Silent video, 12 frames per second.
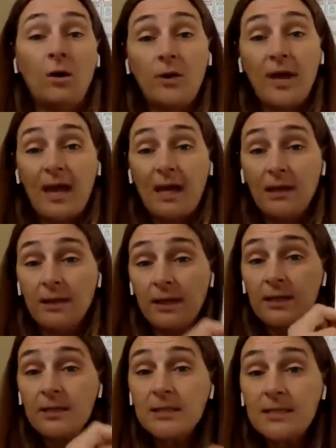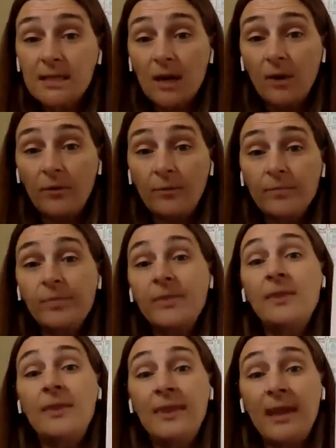Okay, so
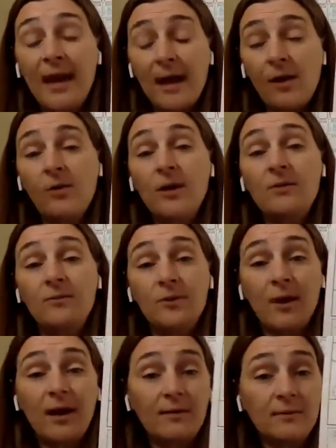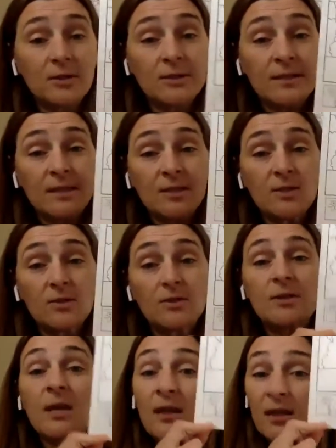now if you have your
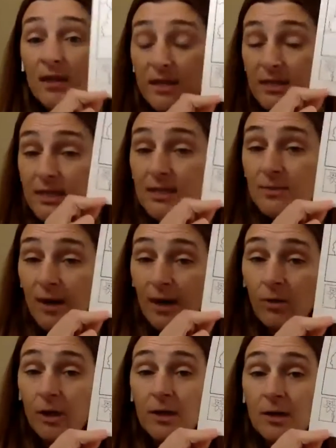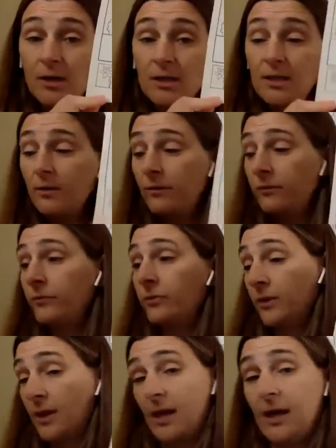scissors, this is what I want you to do,
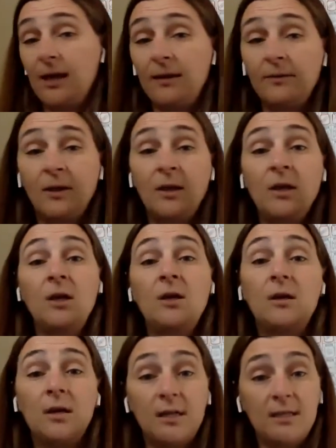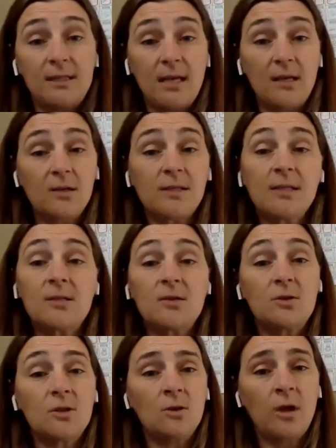okay? You're going to take your
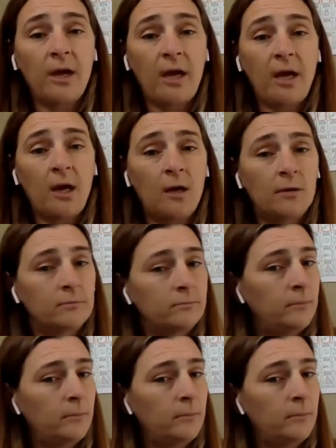scissors. Do you cut hair?